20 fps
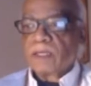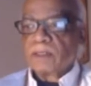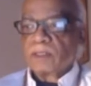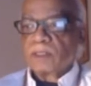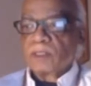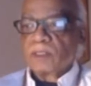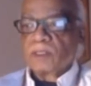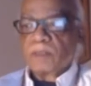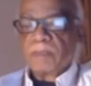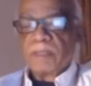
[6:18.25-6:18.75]

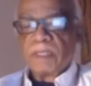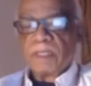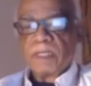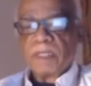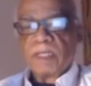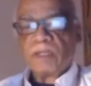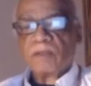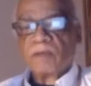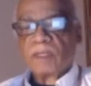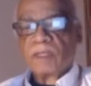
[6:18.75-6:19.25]
So this would be
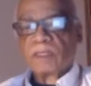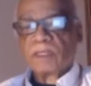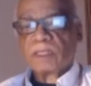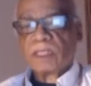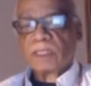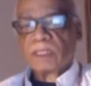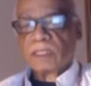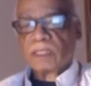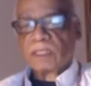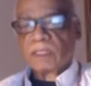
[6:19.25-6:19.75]
an
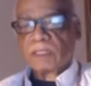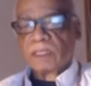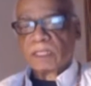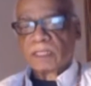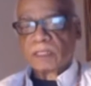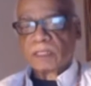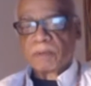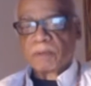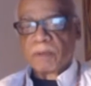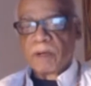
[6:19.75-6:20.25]
interesting little
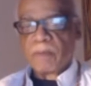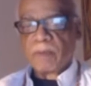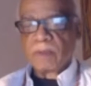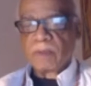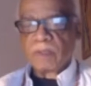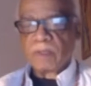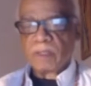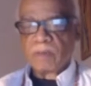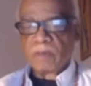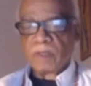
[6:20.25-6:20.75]

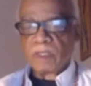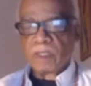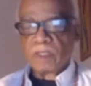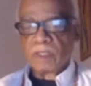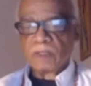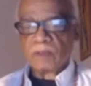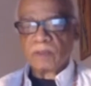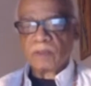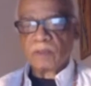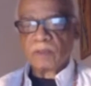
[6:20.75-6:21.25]
experiment that we
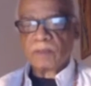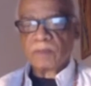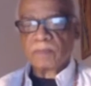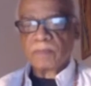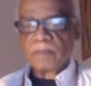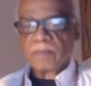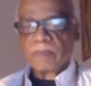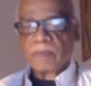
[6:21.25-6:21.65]
can do,